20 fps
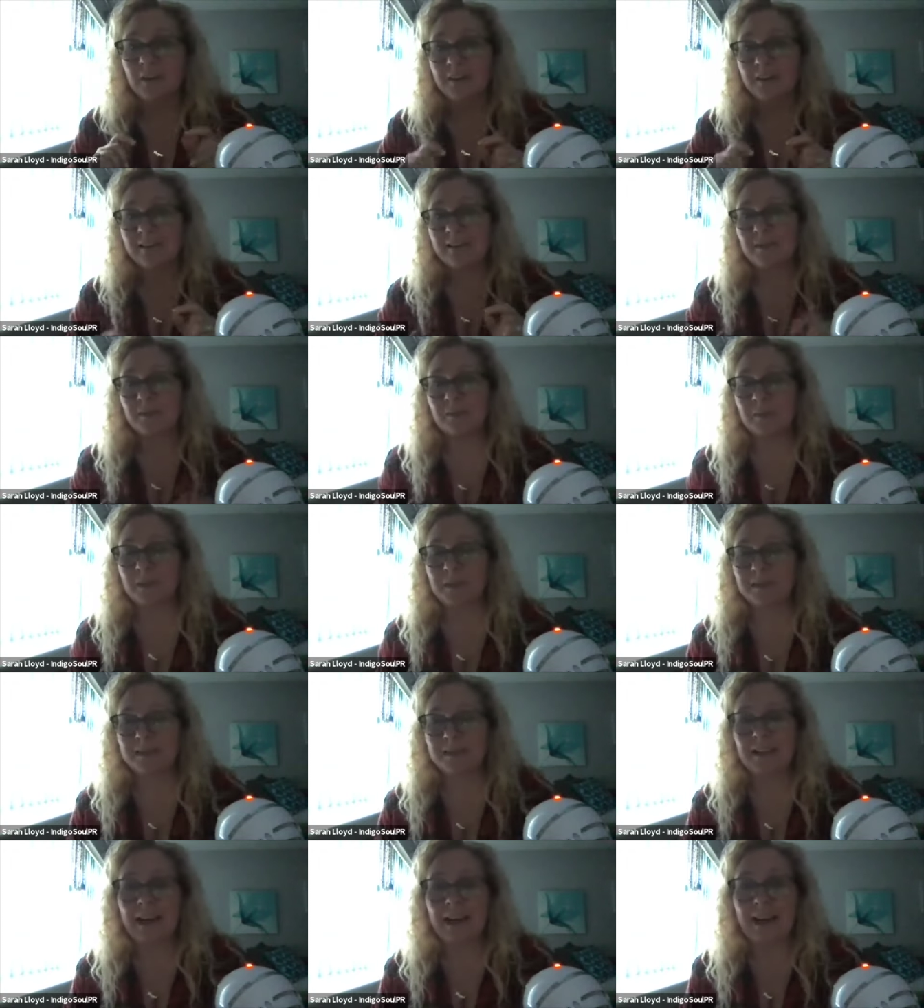It's
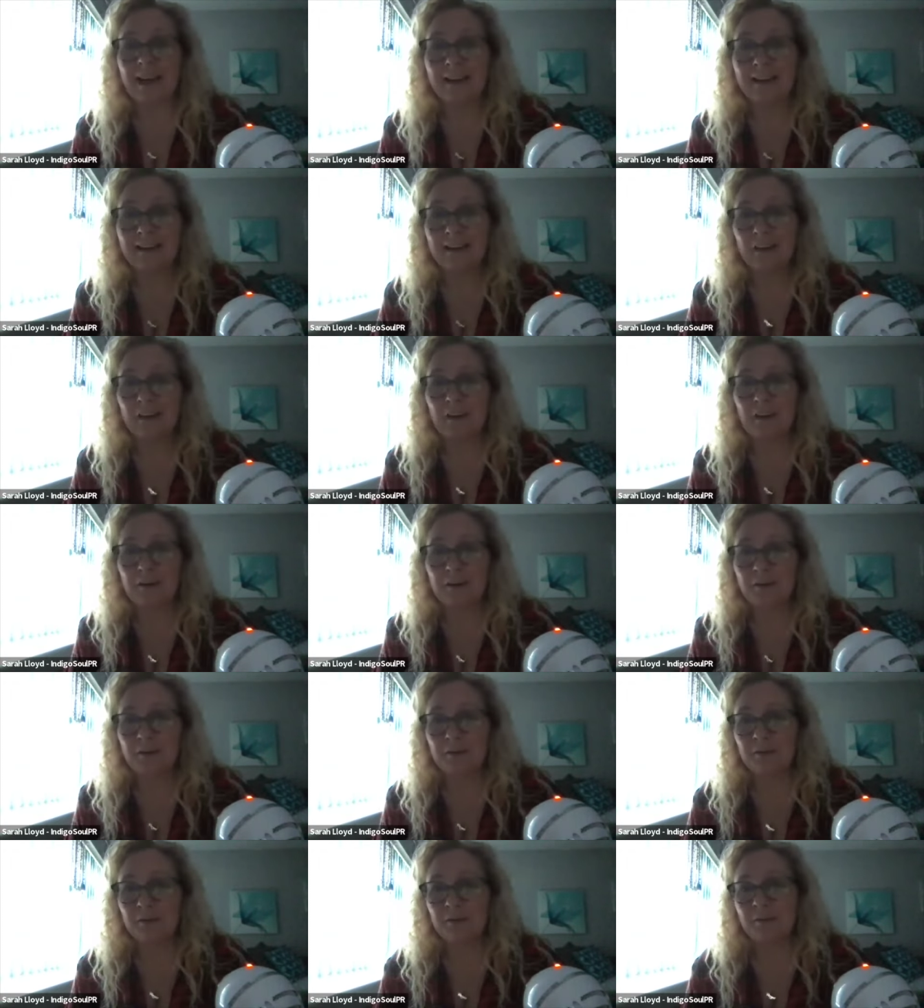almost that kind
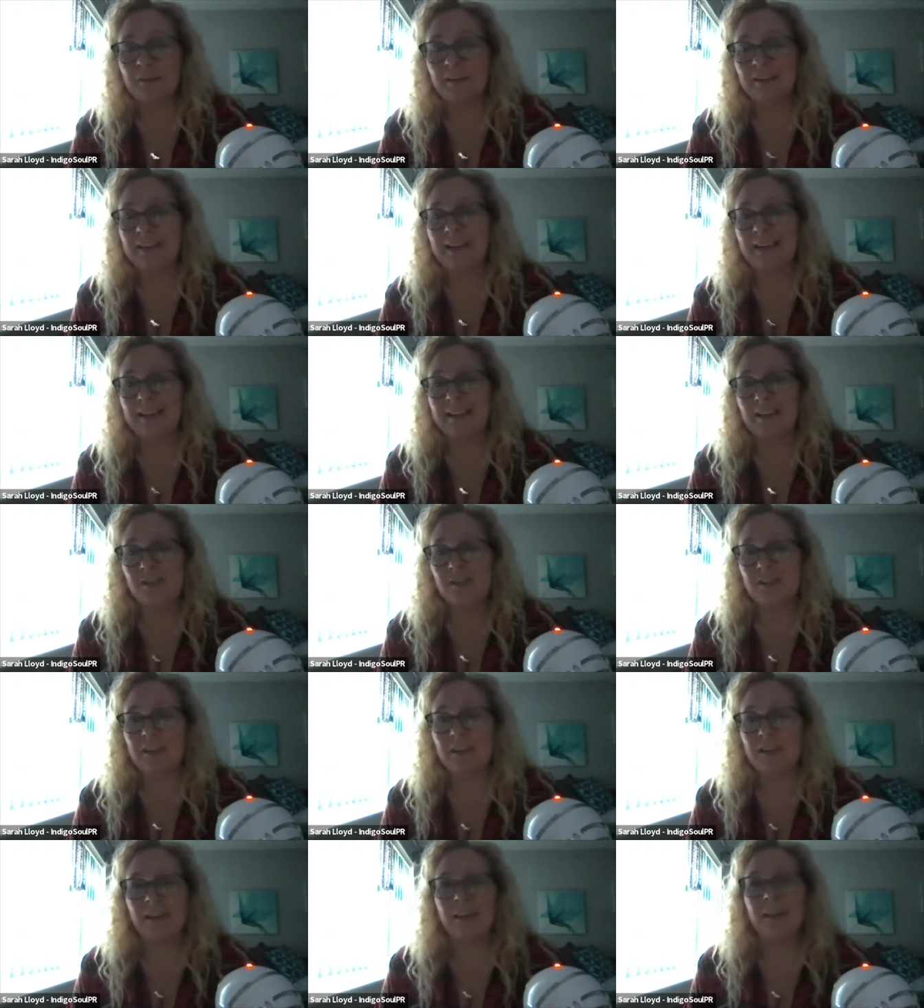of
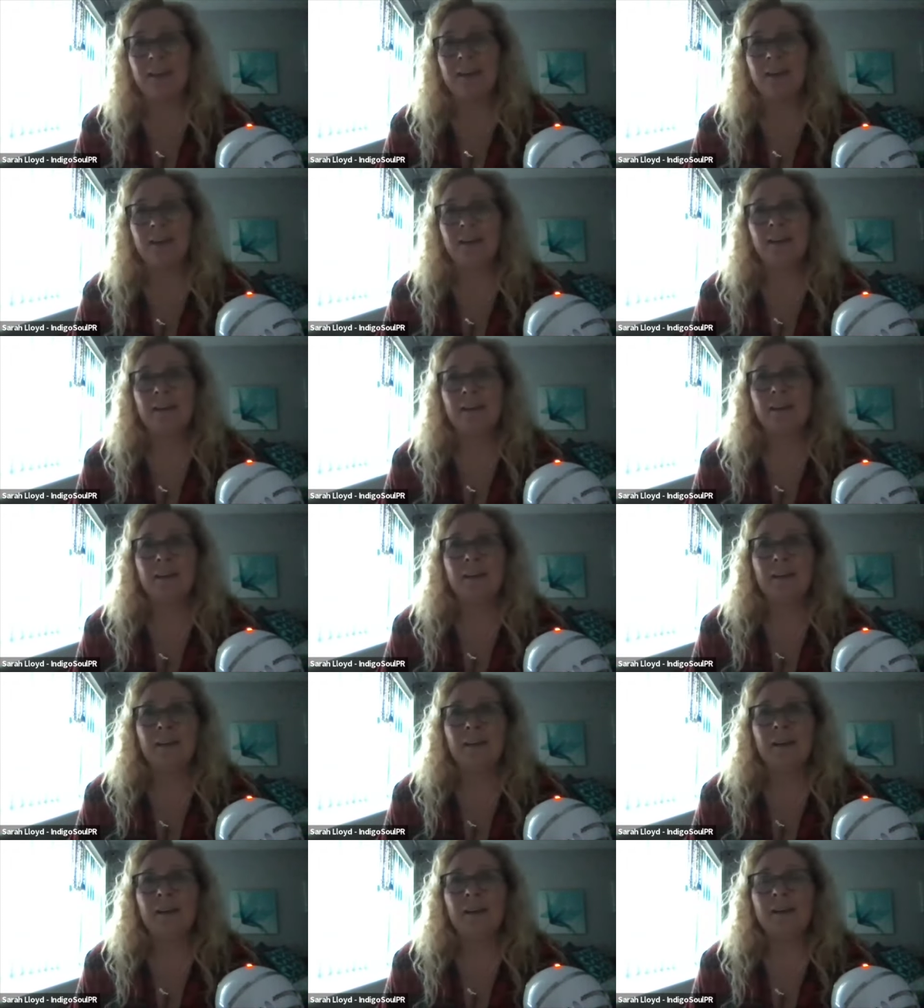analogy.
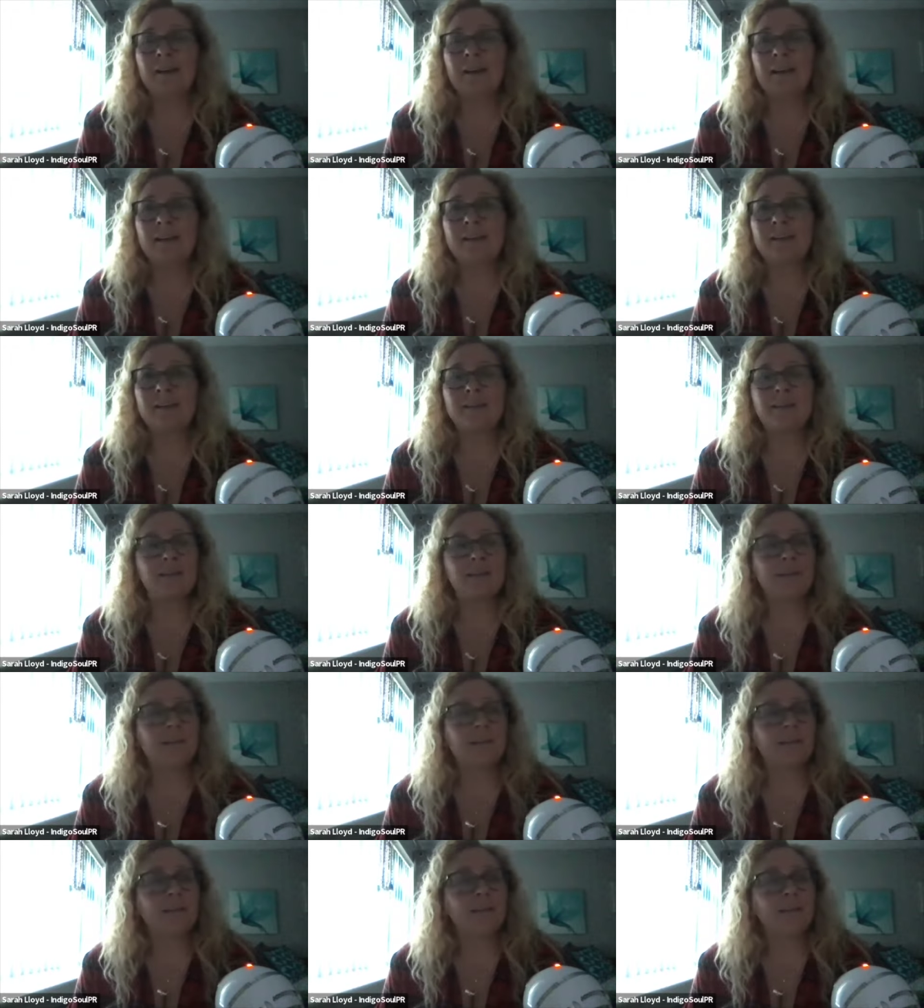And I guess,
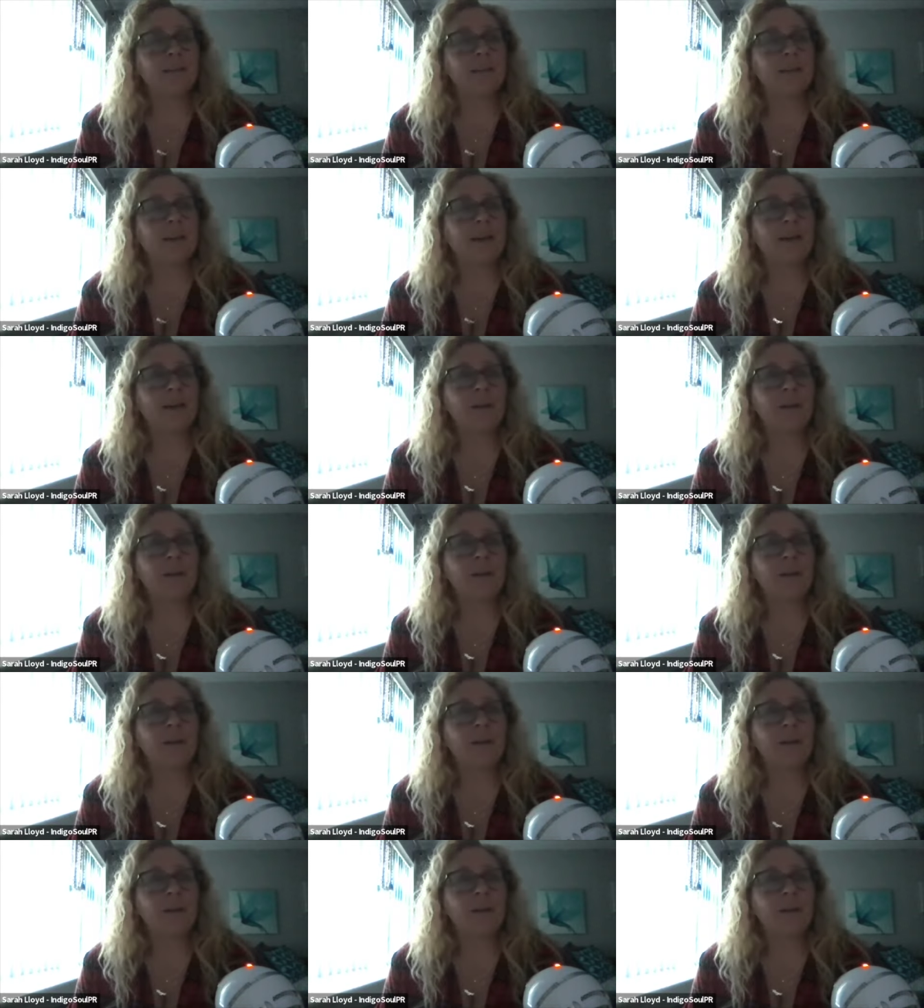there